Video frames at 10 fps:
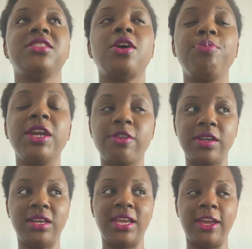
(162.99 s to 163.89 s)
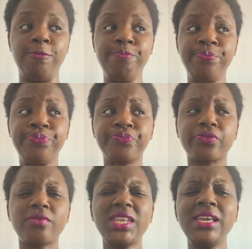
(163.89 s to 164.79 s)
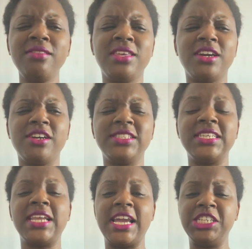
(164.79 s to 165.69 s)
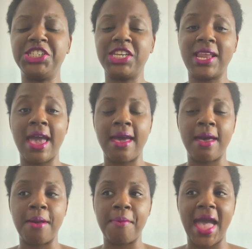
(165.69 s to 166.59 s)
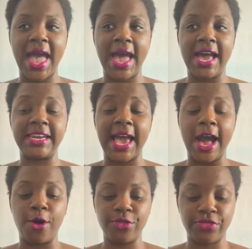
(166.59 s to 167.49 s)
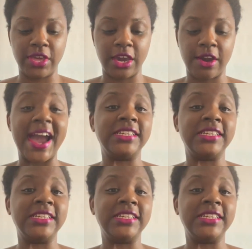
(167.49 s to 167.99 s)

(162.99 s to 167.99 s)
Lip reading: So apparently there's an H&M ad out there.